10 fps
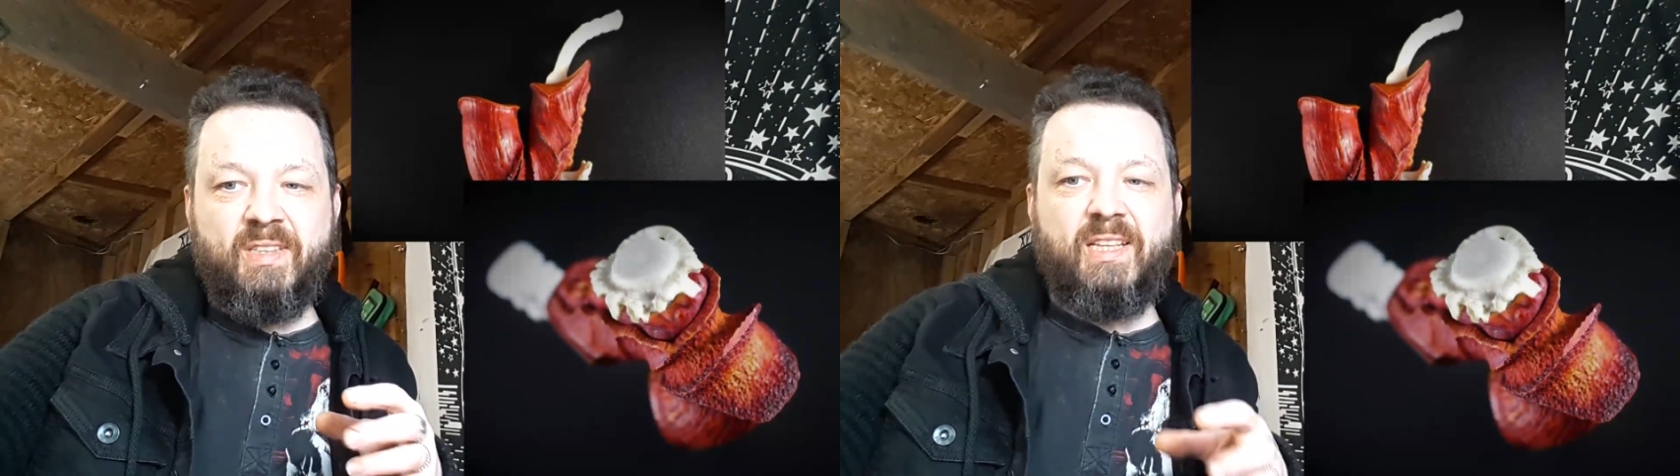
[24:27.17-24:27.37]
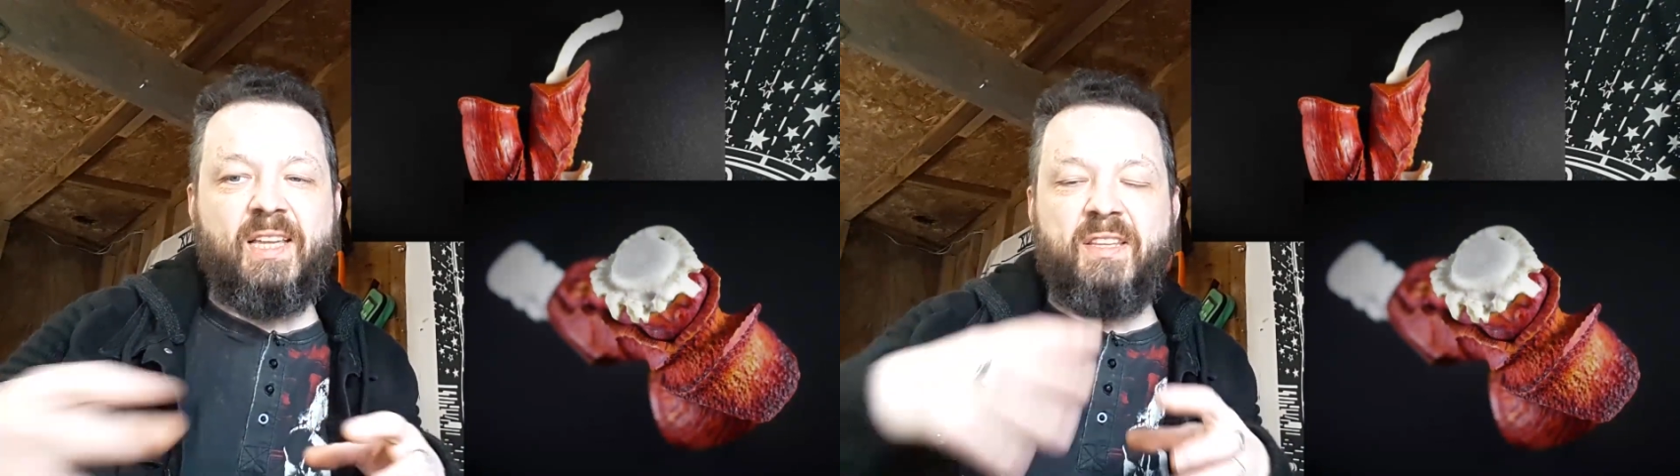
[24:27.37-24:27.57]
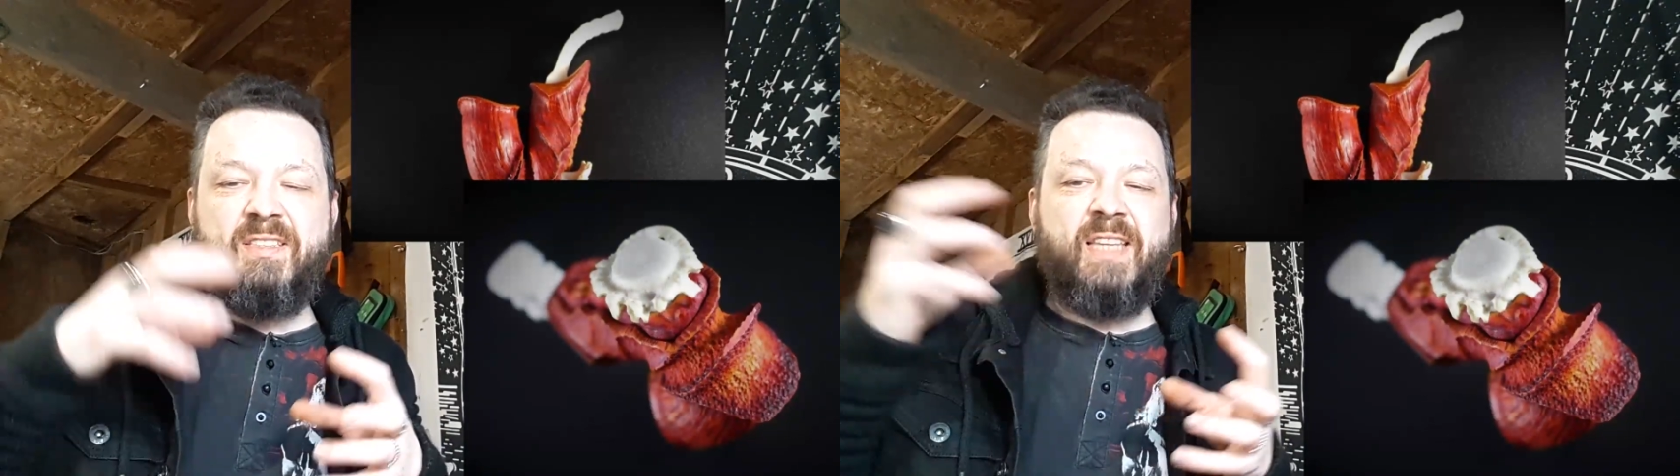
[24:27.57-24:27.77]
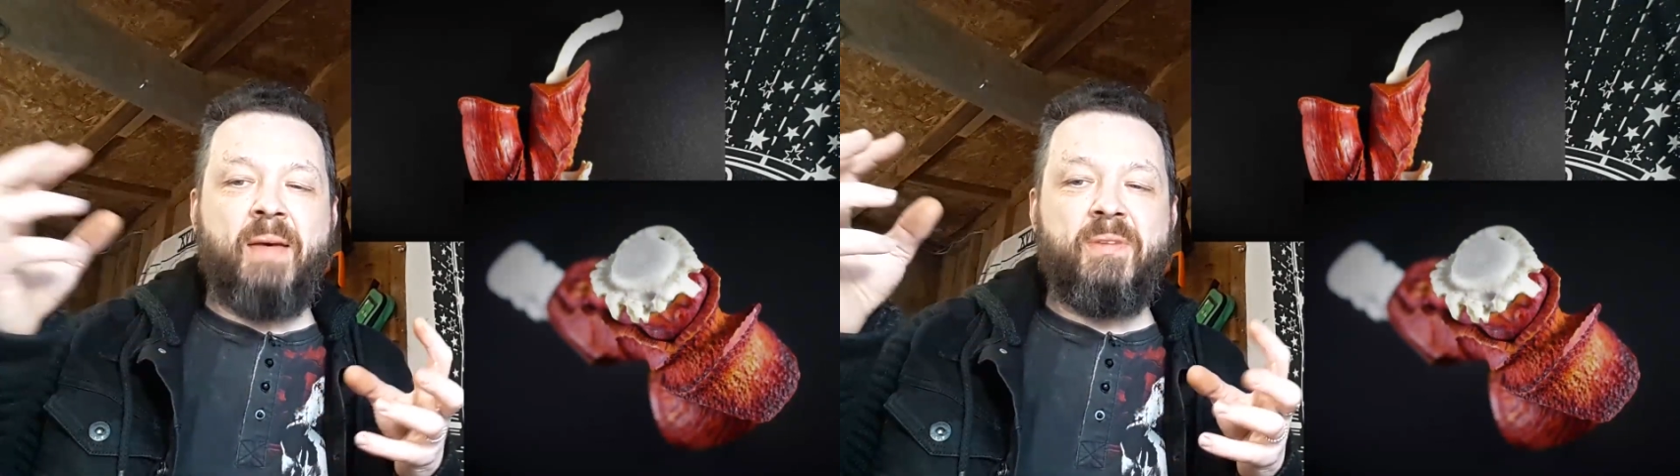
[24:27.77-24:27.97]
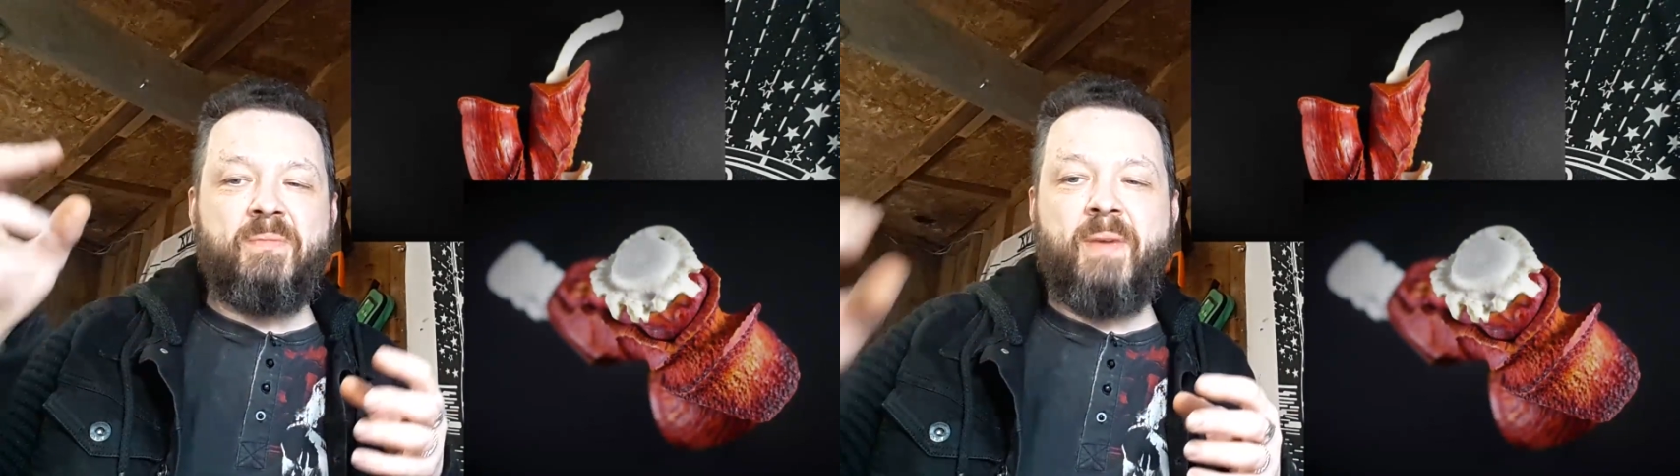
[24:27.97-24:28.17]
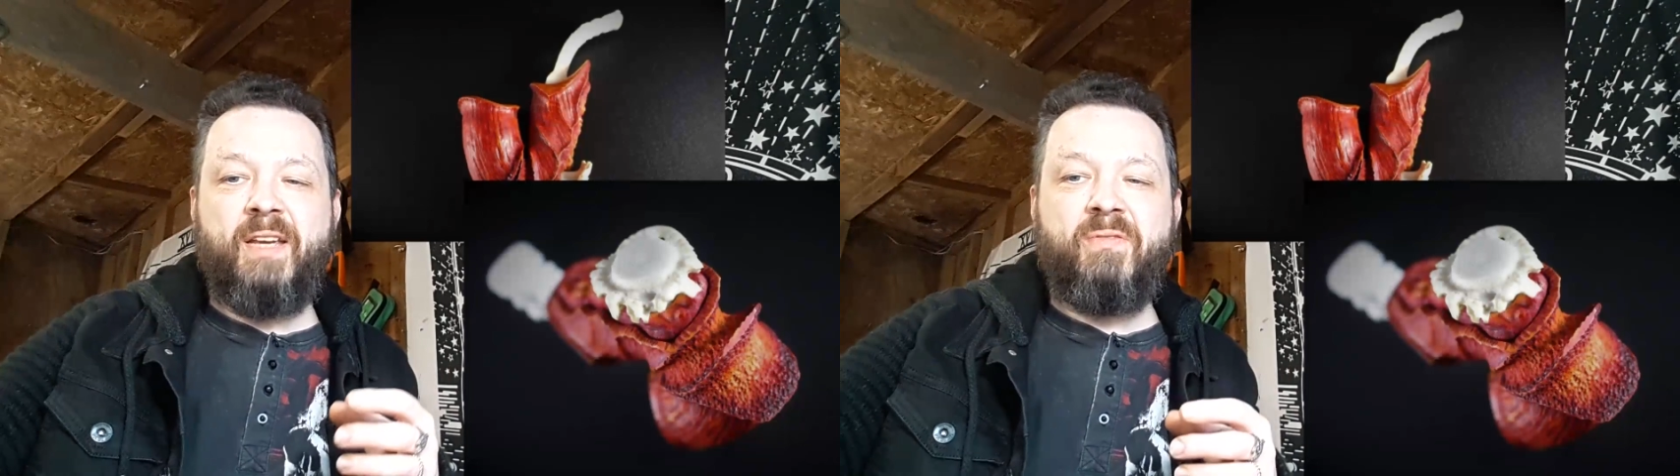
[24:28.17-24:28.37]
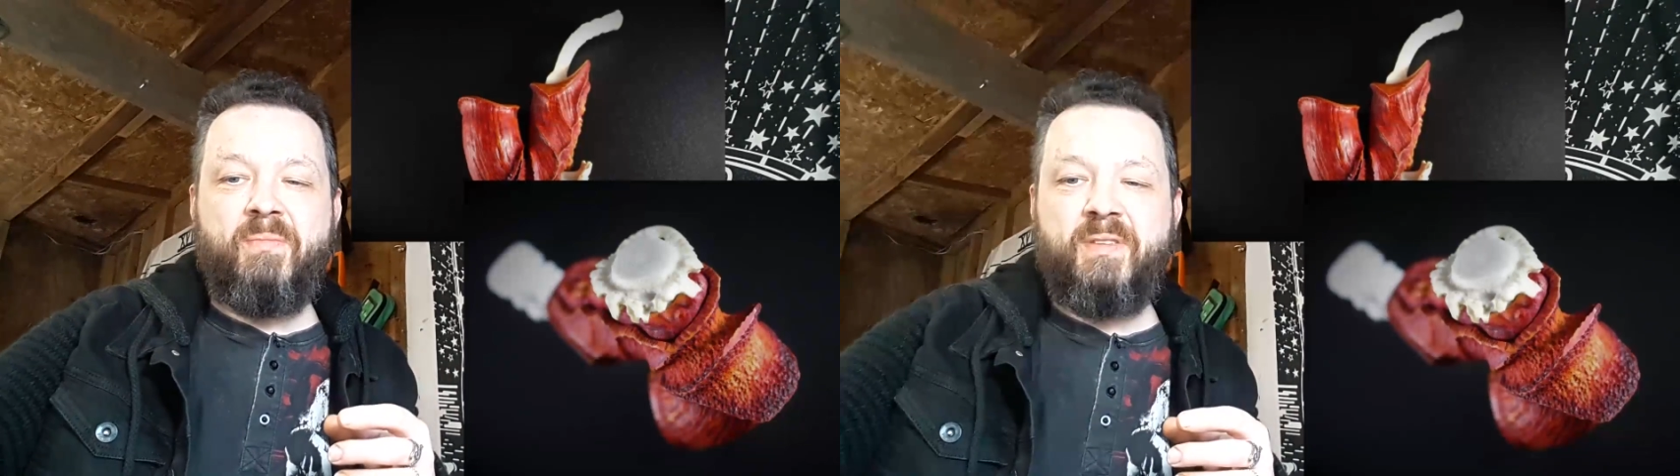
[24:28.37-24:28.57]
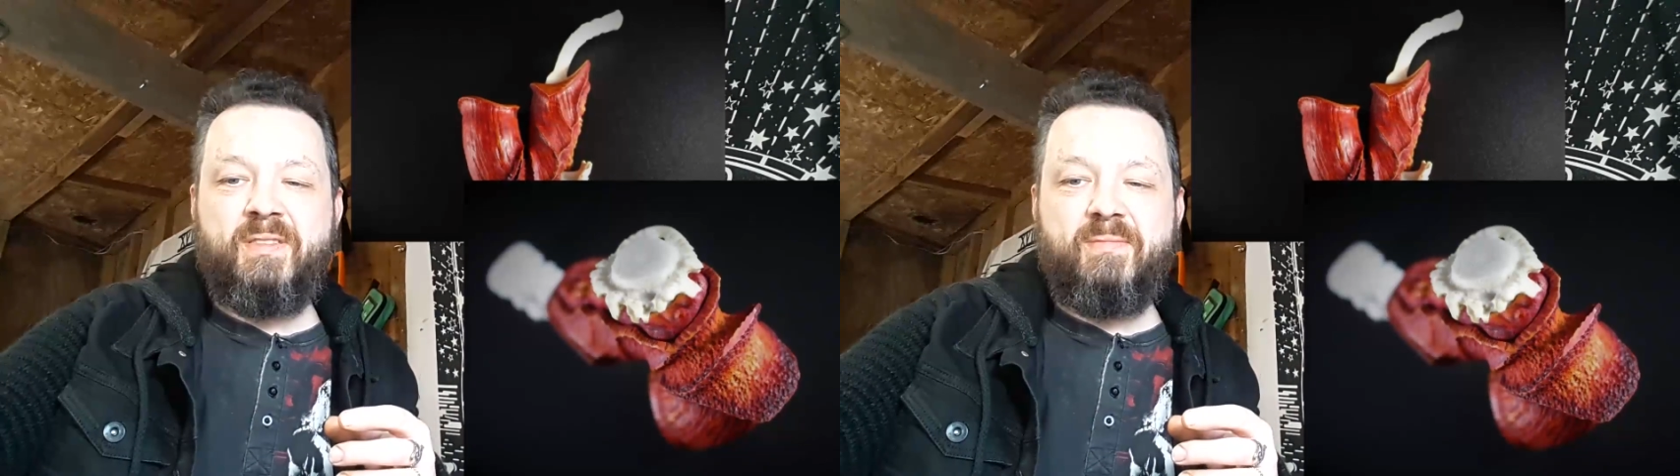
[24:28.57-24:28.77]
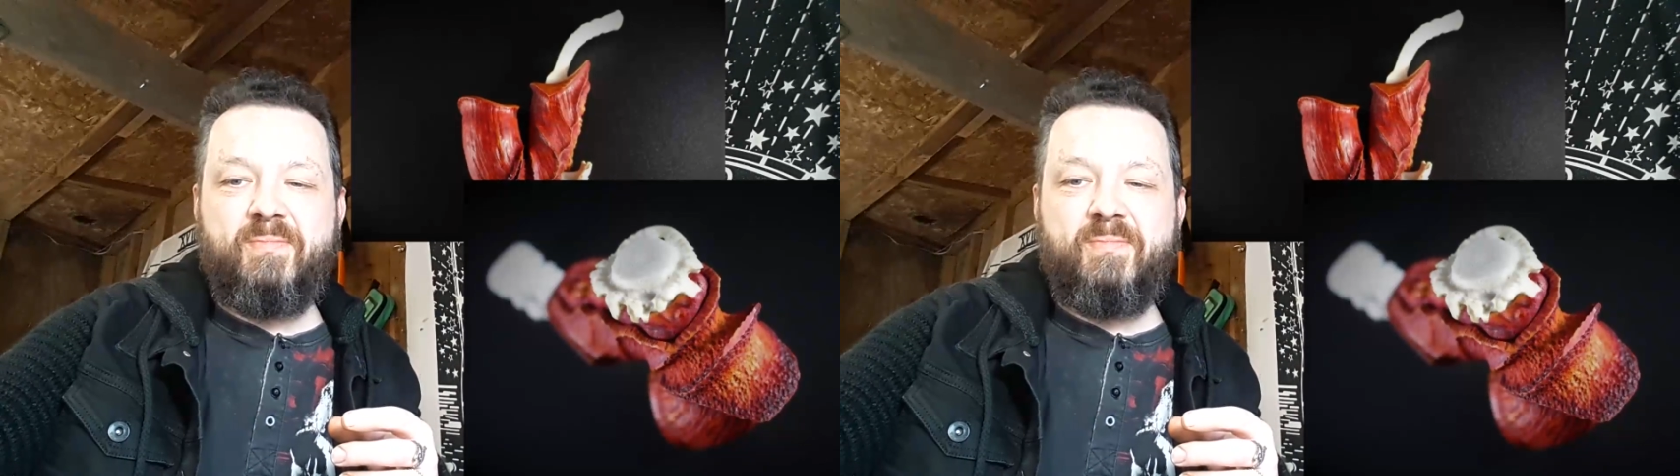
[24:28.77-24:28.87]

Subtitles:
and the stem is made from this